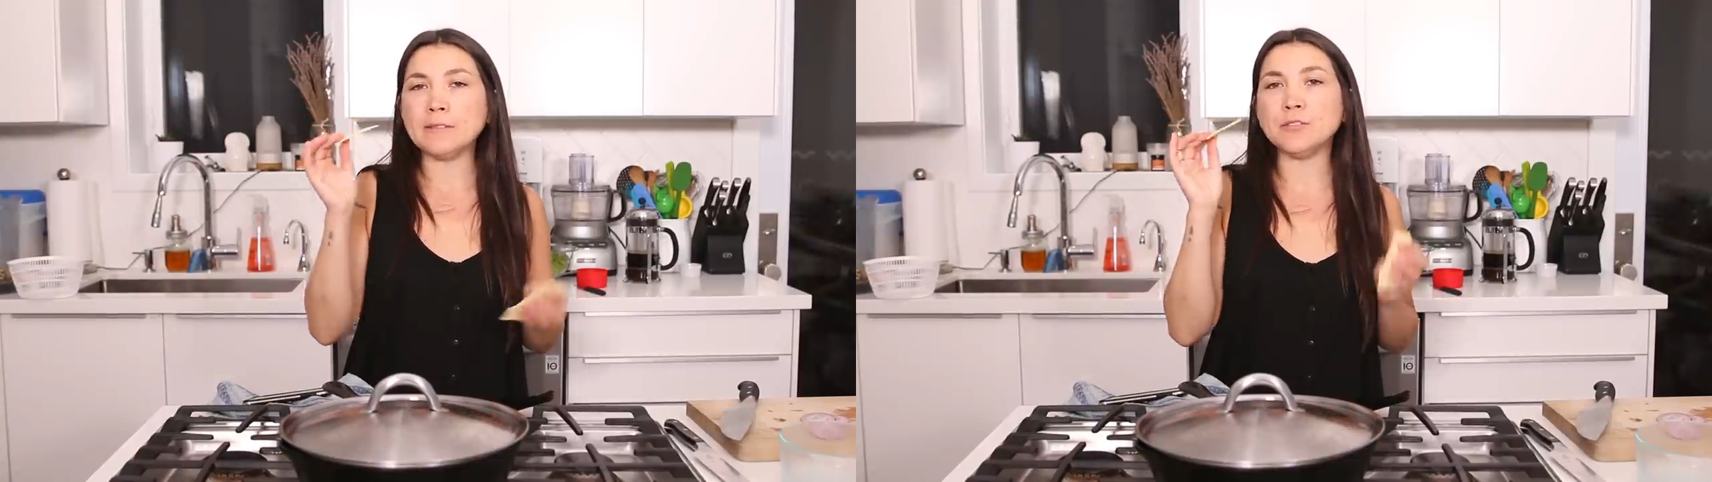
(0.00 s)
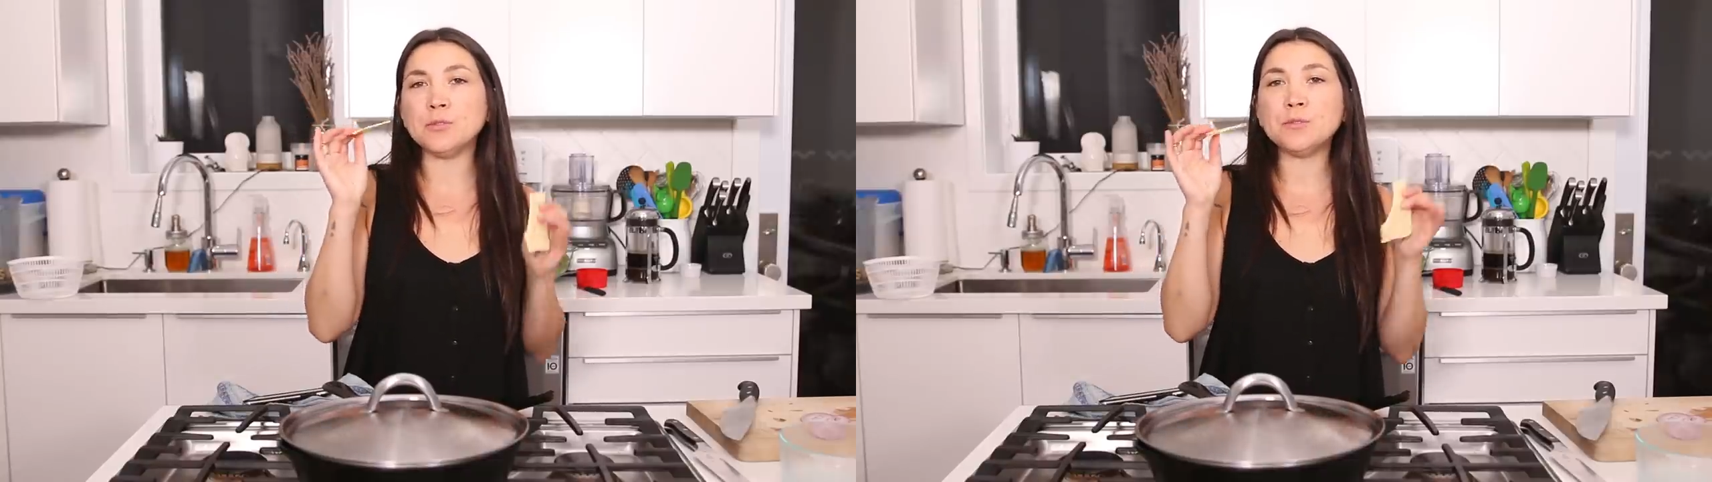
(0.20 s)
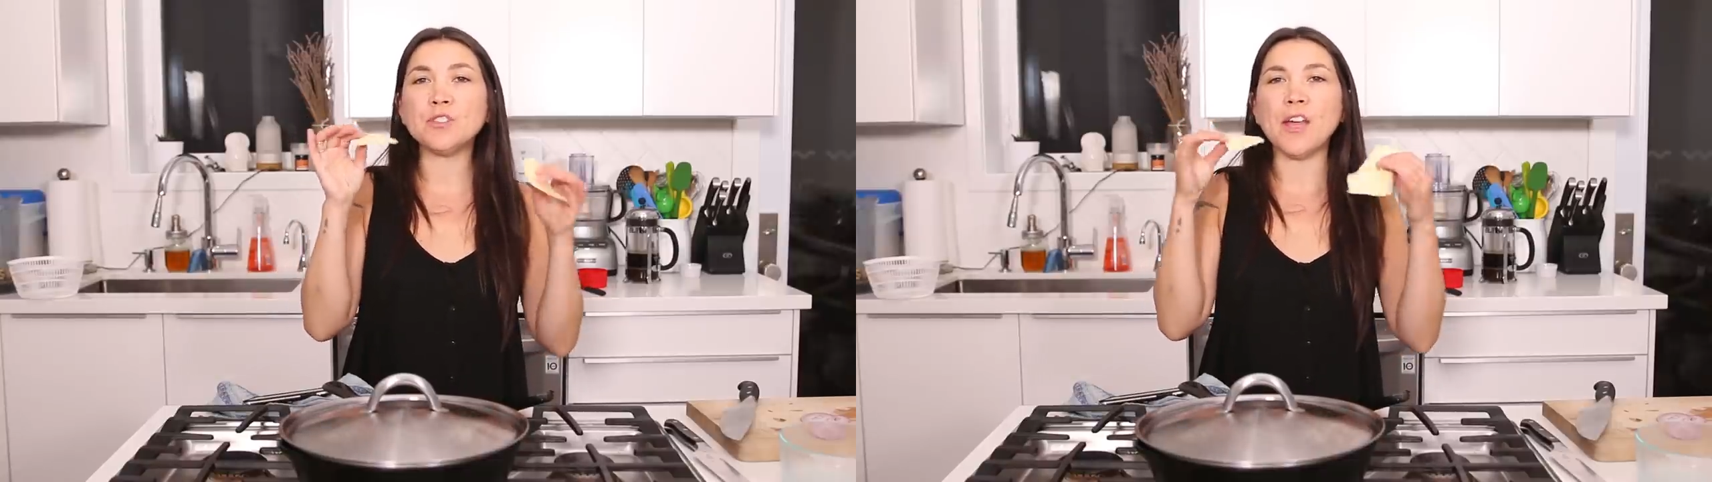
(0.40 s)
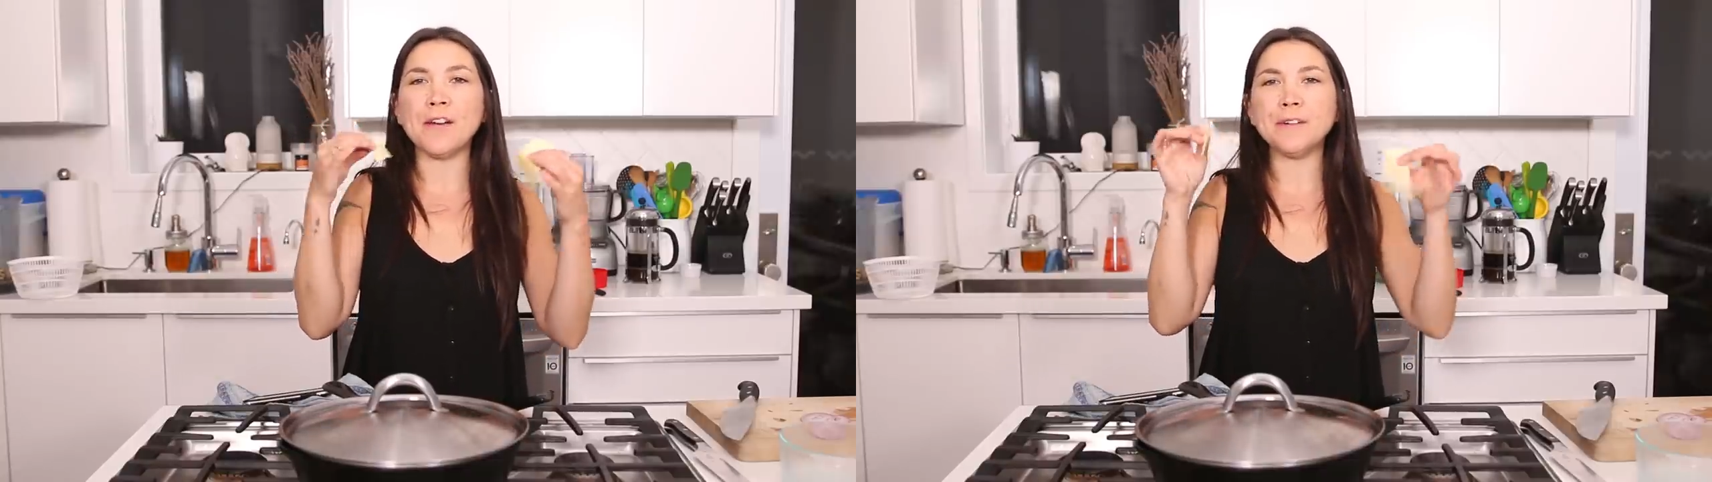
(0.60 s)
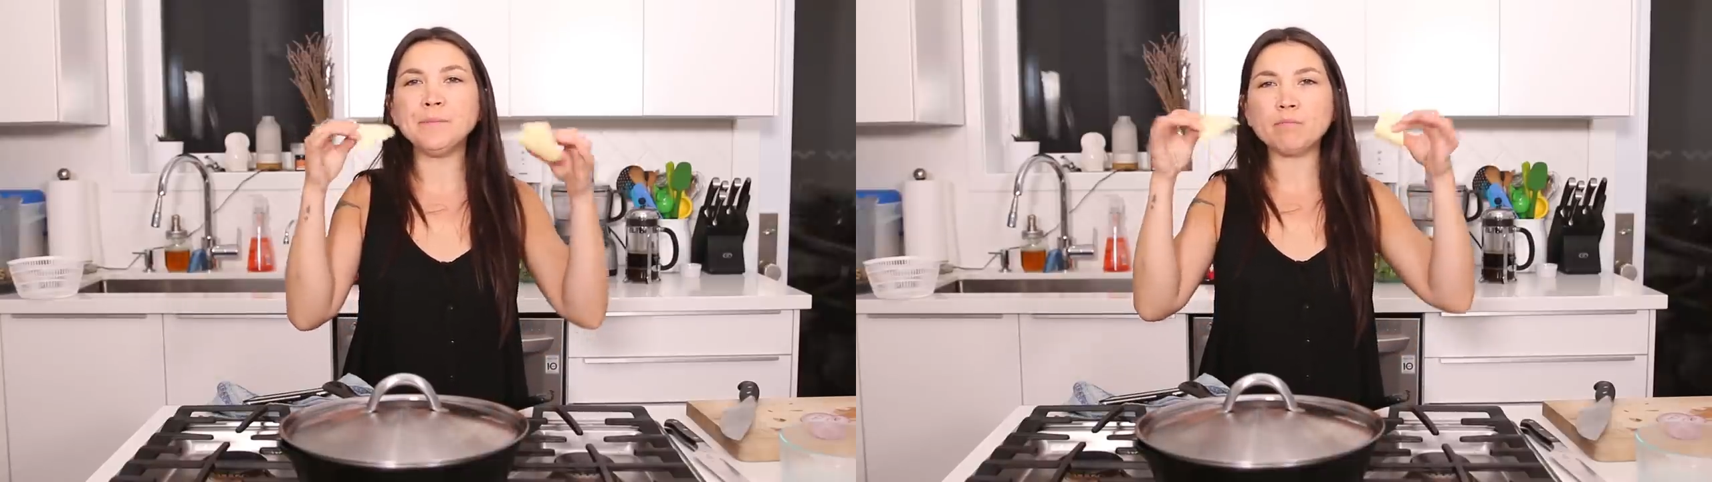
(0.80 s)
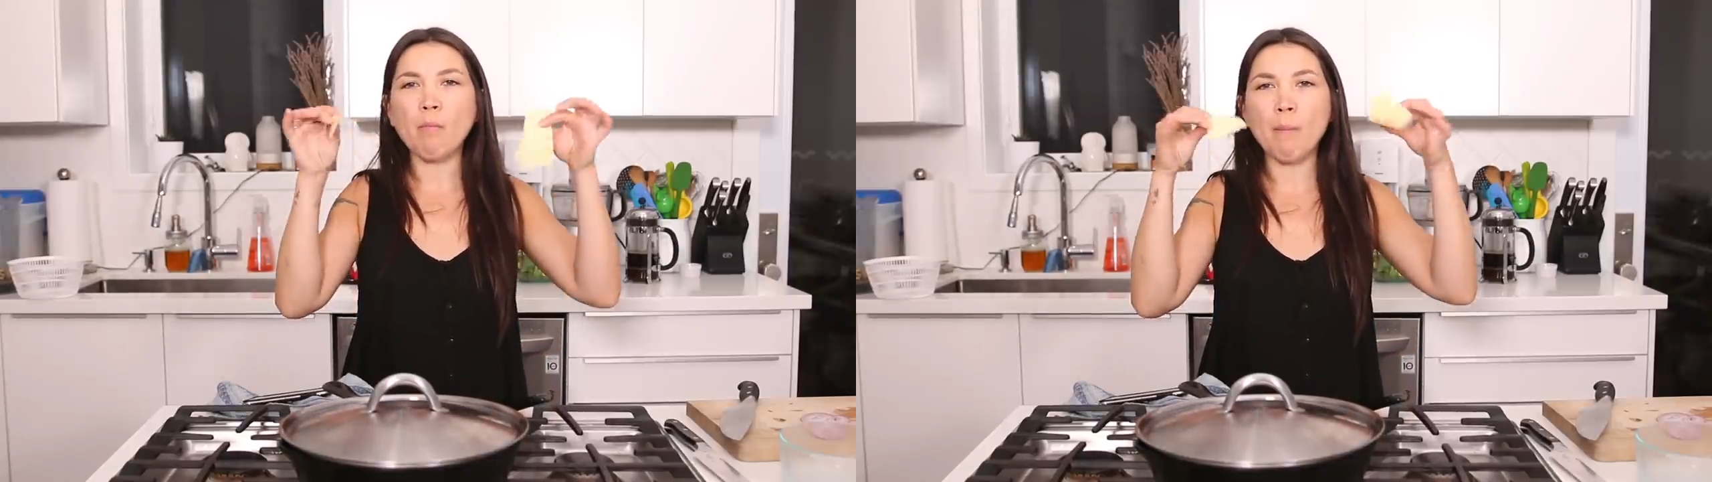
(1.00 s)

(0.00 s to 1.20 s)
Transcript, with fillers: newsletter,